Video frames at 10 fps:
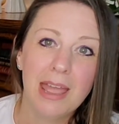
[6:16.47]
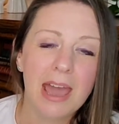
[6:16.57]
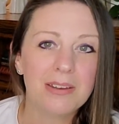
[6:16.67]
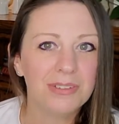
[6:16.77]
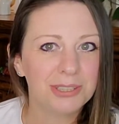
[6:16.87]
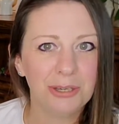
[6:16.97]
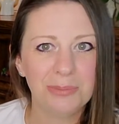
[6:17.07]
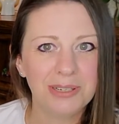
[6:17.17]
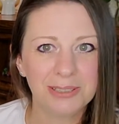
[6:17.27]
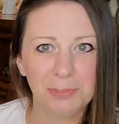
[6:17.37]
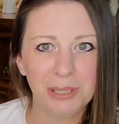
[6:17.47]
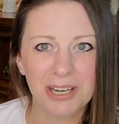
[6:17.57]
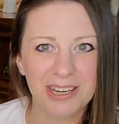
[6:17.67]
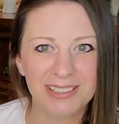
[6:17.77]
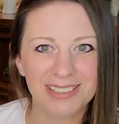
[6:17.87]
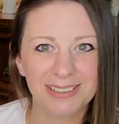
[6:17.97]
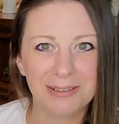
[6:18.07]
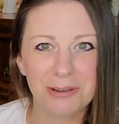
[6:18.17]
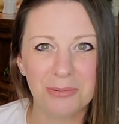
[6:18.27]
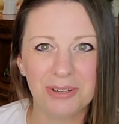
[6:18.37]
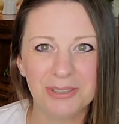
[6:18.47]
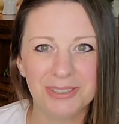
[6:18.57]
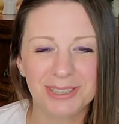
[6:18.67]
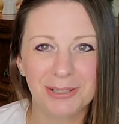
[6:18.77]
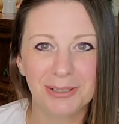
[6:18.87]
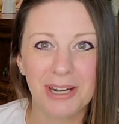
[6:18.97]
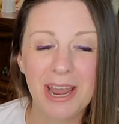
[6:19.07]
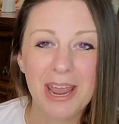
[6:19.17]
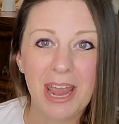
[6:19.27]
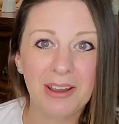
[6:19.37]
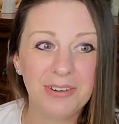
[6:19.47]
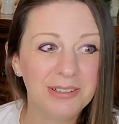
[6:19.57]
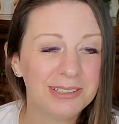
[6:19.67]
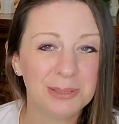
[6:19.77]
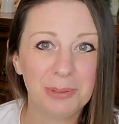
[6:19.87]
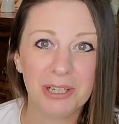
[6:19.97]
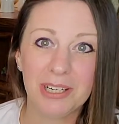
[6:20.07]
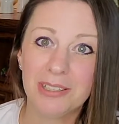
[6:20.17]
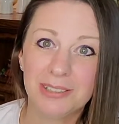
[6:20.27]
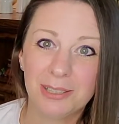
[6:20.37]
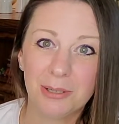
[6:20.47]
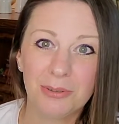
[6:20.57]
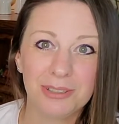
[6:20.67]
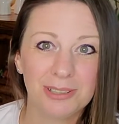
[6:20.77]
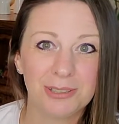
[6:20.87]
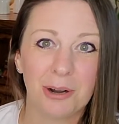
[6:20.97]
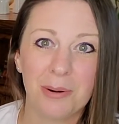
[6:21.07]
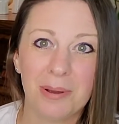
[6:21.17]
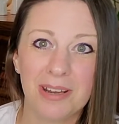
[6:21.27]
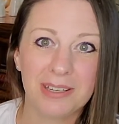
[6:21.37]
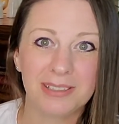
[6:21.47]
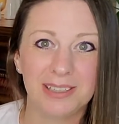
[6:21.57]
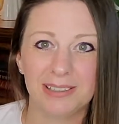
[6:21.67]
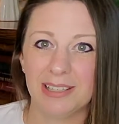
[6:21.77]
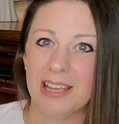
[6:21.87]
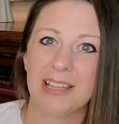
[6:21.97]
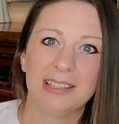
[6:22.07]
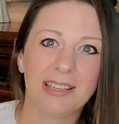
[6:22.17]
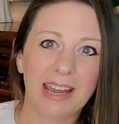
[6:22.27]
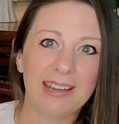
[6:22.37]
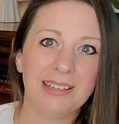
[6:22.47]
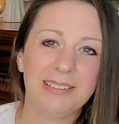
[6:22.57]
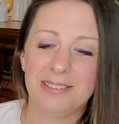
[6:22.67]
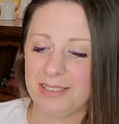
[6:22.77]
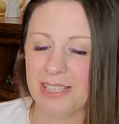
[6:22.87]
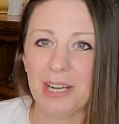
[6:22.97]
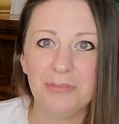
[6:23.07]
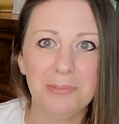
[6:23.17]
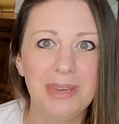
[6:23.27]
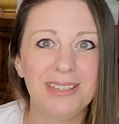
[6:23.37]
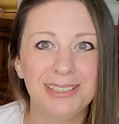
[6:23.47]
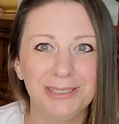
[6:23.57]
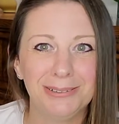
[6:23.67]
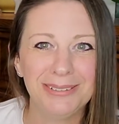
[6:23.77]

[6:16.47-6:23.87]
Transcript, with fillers: out of this human experience. You know, we're all just here having an experience. You know, these star bodies and light inside of a meat suit.